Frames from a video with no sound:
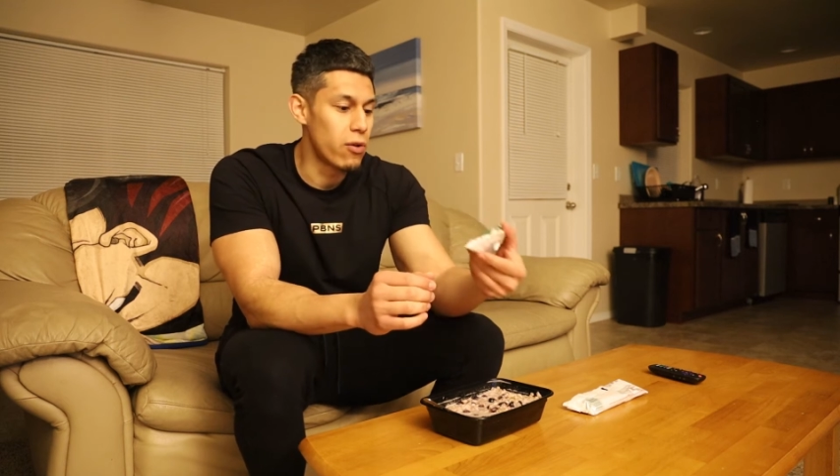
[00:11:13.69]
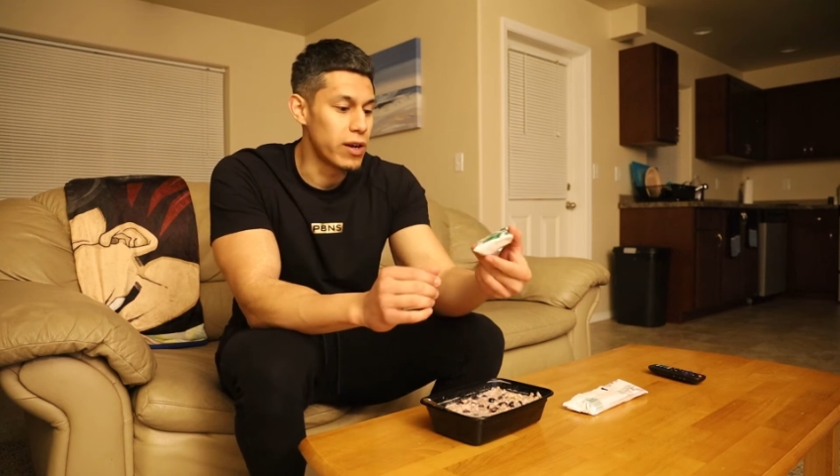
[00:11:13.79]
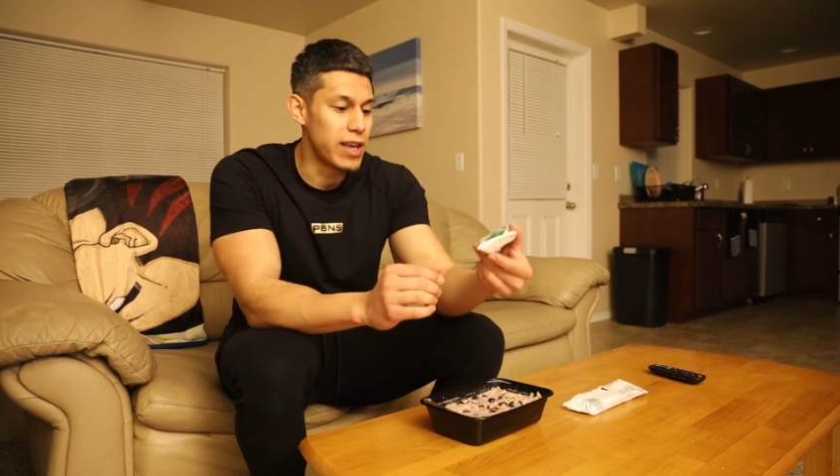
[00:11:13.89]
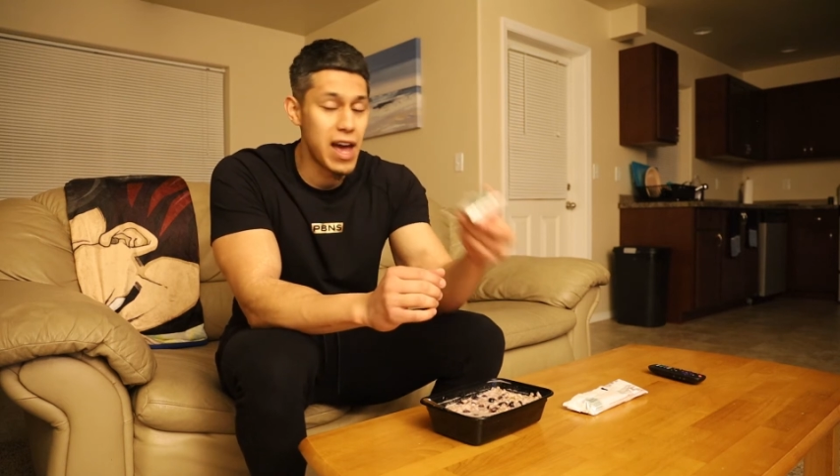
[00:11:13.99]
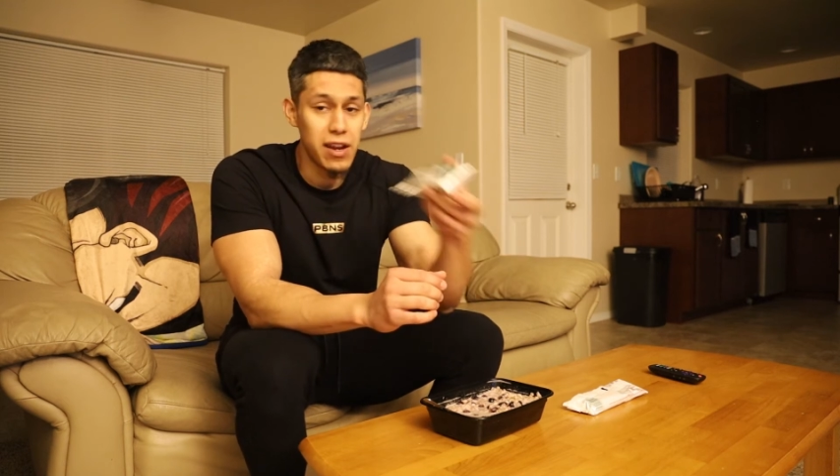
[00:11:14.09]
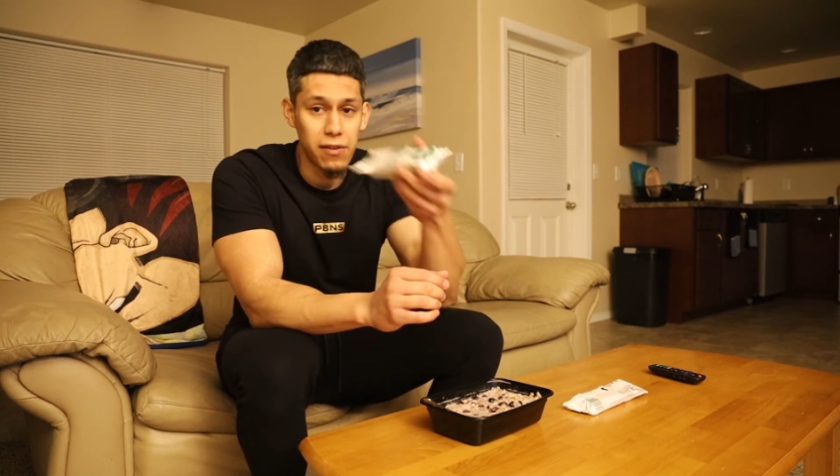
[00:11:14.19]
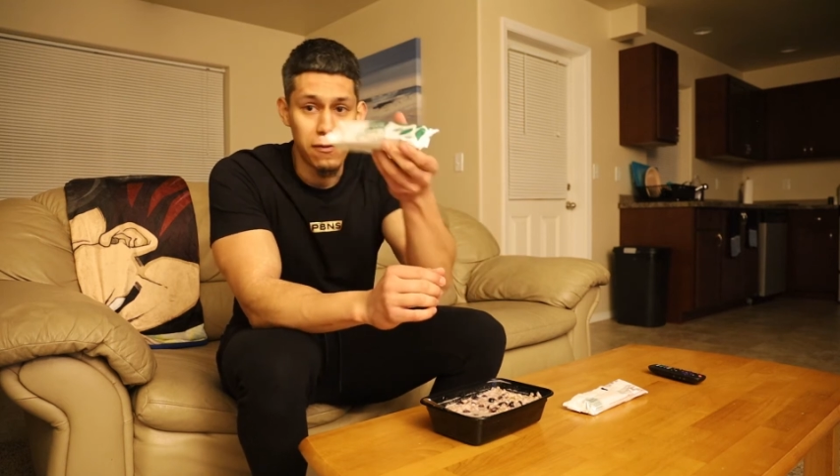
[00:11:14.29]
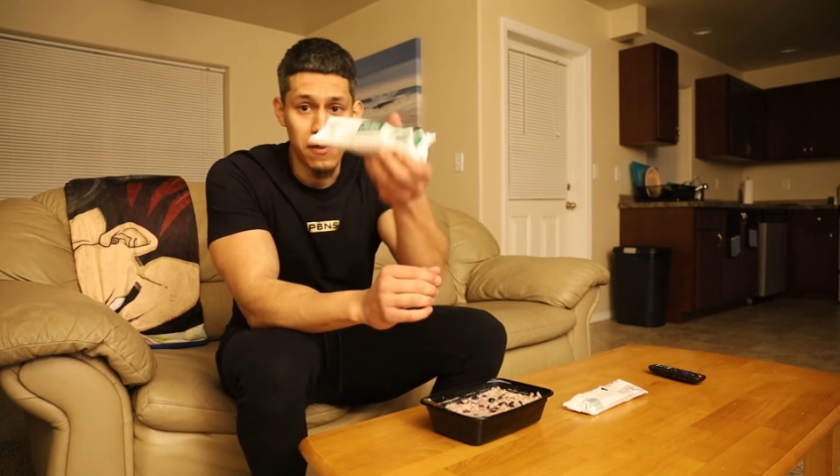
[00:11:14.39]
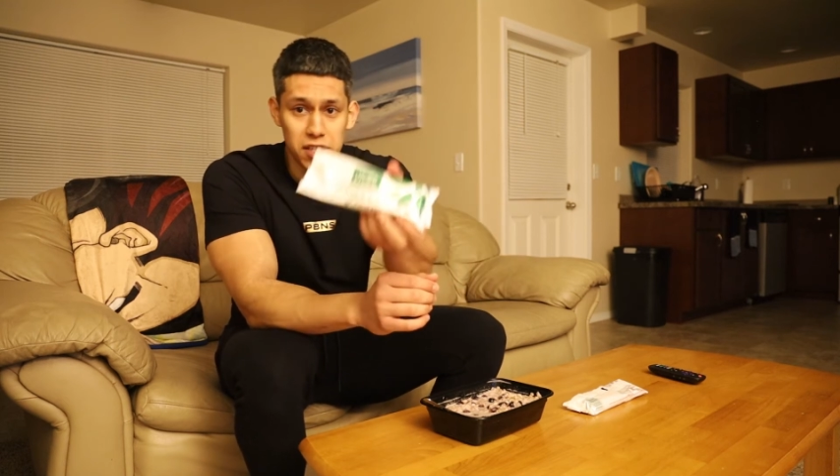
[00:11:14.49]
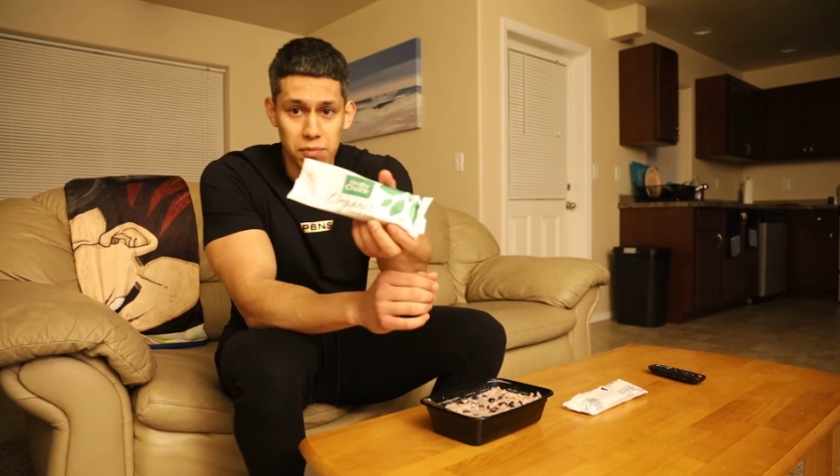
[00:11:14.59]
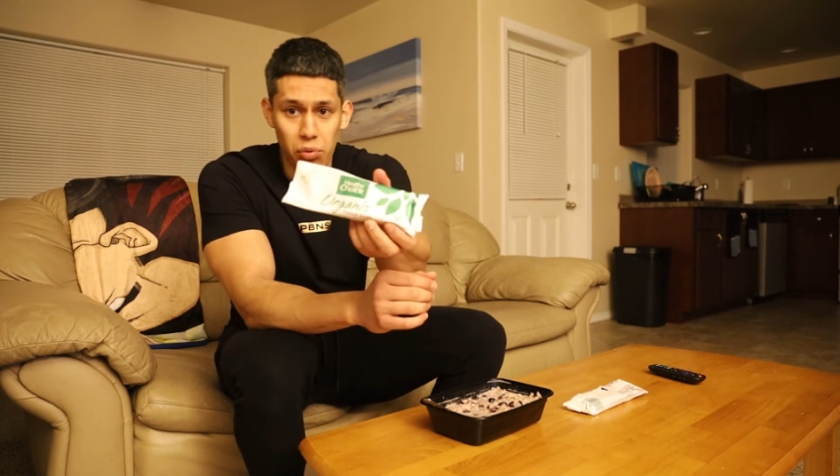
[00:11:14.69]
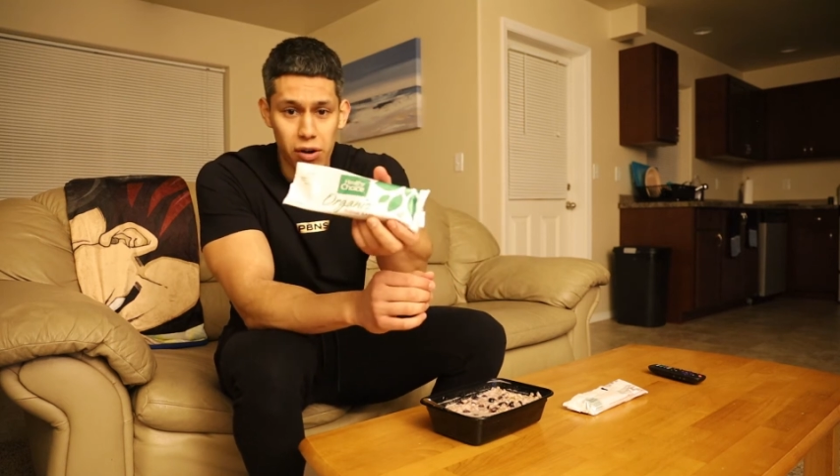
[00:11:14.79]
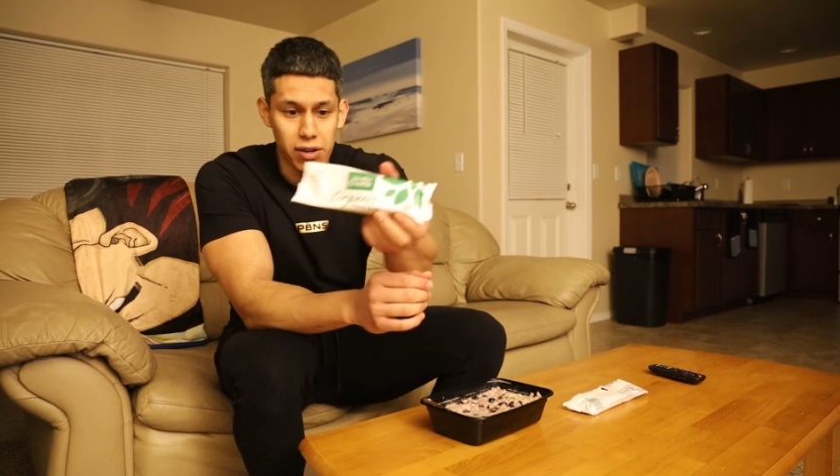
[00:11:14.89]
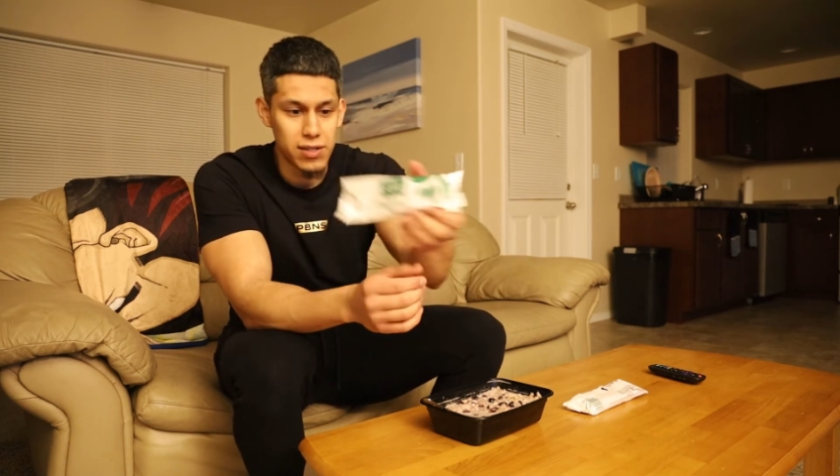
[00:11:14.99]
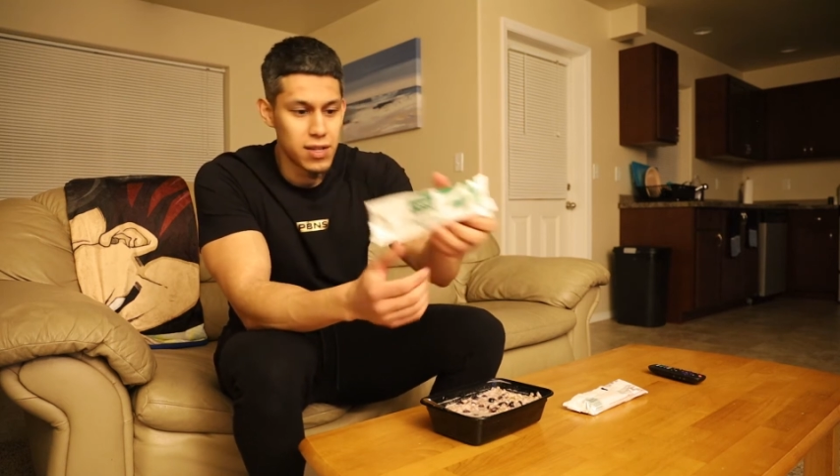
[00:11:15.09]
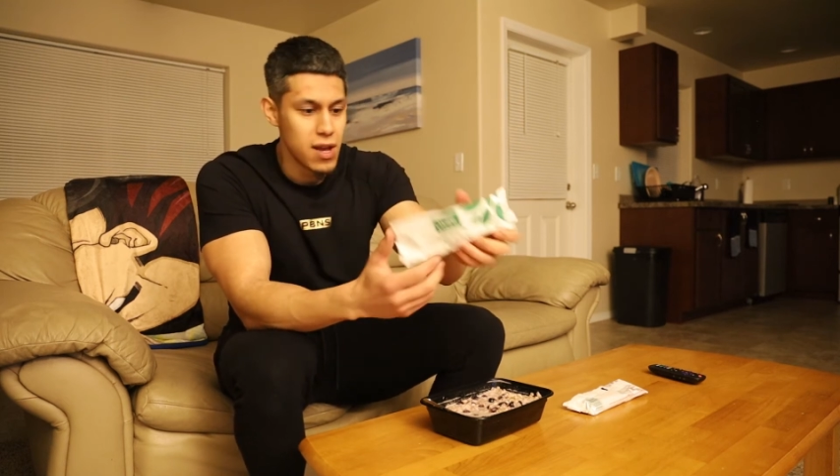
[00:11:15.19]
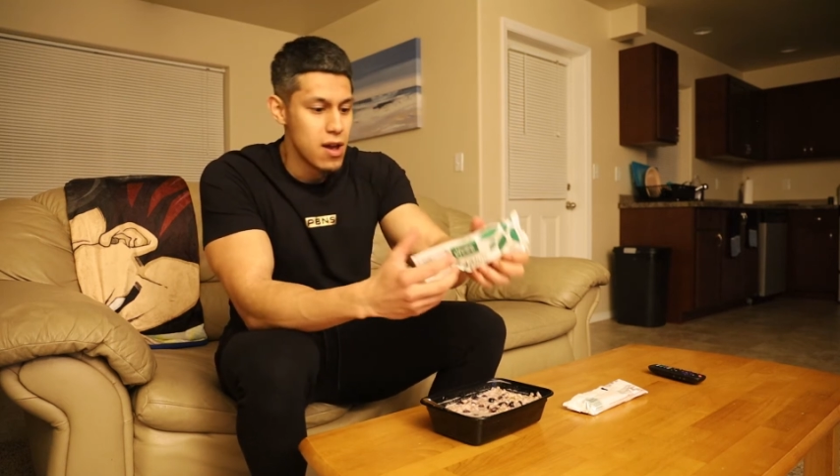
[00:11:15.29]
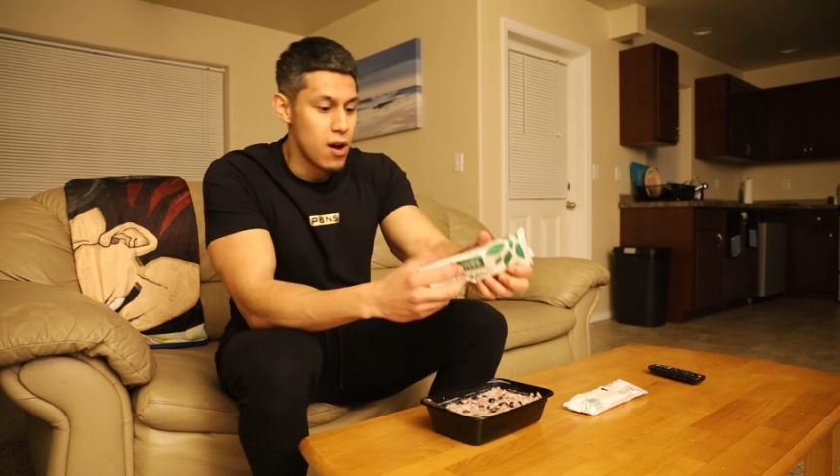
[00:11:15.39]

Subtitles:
organic fudge bars.